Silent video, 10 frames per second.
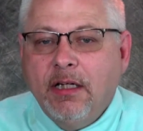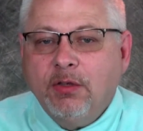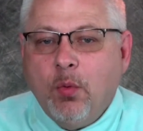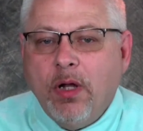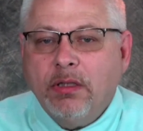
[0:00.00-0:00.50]

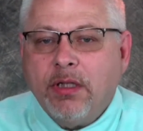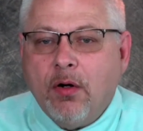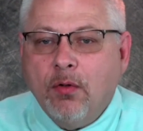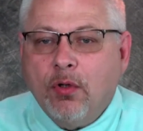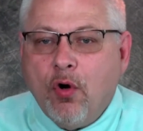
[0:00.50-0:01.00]
as well as
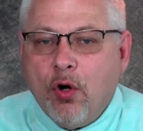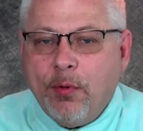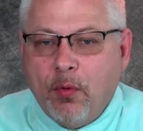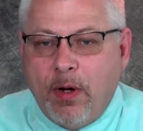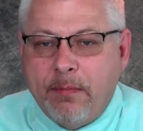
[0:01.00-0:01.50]
our own
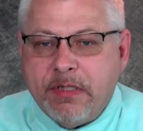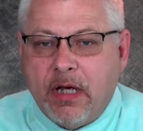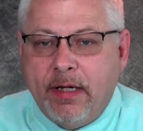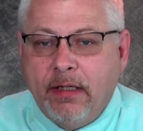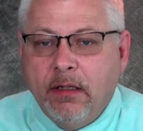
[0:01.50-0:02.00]
corporate
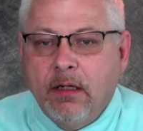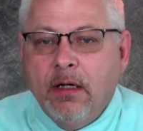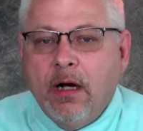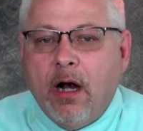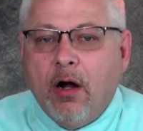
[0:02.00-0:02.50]
website,
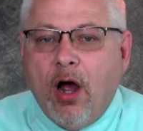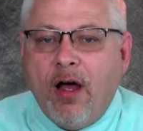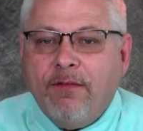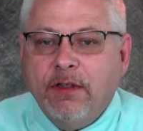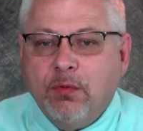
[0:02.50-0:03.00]
our
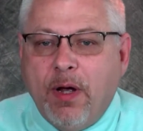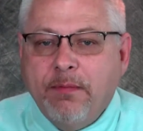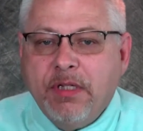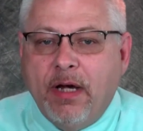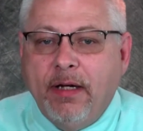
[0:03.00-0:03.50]
office
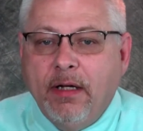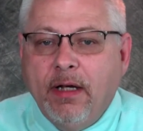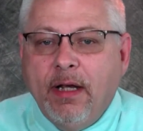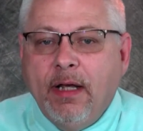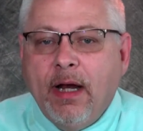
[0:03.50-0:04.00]
website,
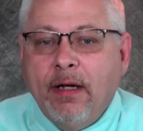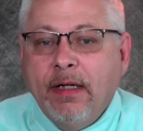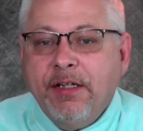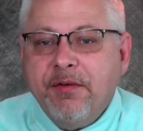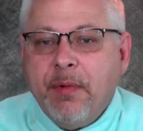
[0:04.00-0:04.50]
and on
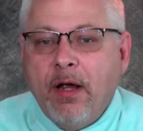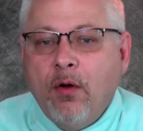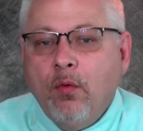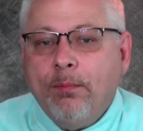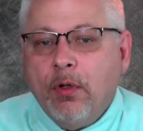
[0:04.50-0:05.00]
each of my
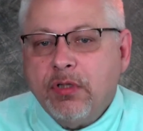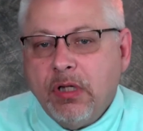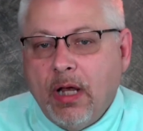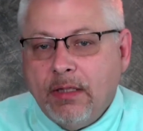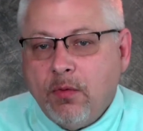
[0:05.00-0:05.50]
own
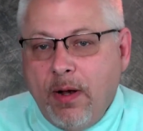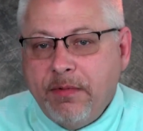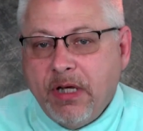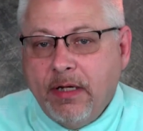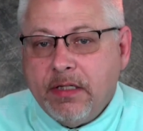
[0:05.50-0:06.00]
personalized
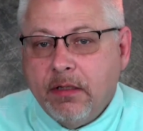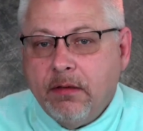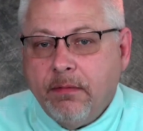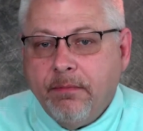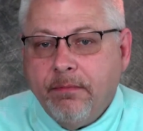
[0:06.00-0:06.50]
websites,
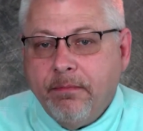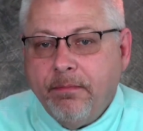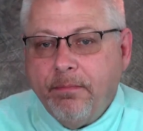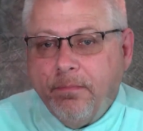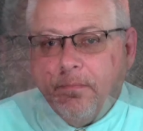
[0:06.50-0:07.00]

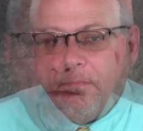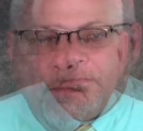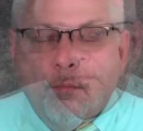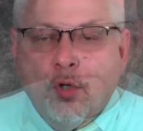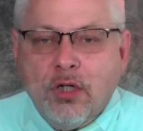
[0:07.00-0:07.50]

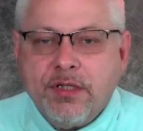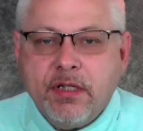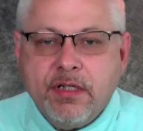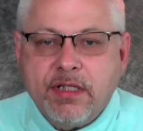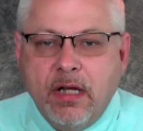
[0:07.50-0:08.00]

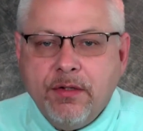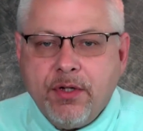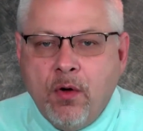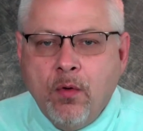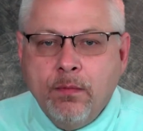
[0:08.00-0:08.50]

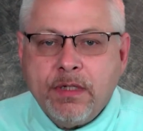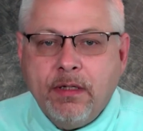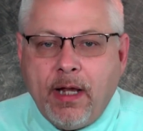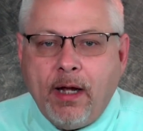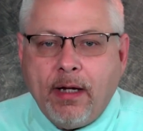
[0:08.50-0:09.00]

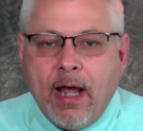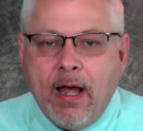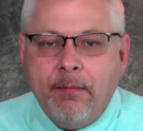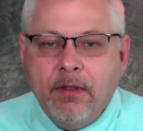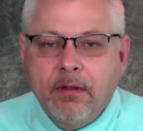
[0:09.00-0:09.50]

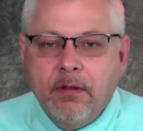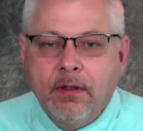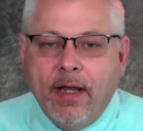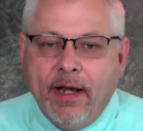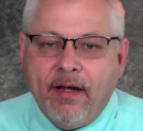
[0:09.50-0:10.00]
brookssellshomes.com
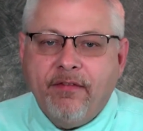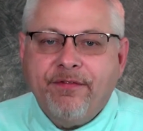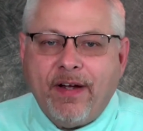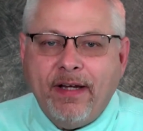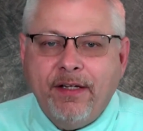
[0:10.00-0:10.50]
and
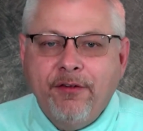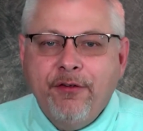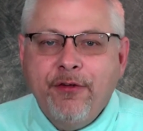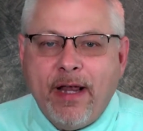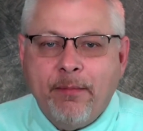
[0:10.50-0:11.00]

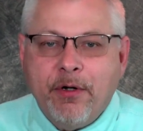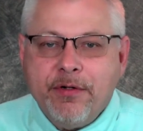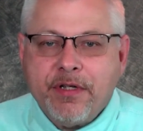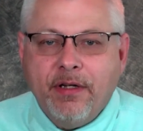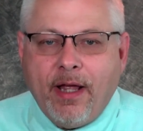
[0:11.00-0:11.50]

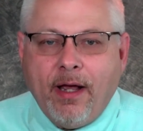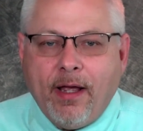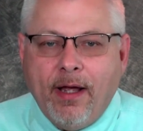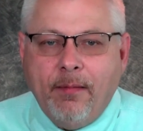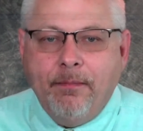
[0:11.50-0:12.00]

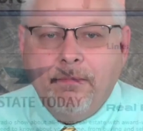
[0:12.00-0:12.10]
findingnewNeighbors.com.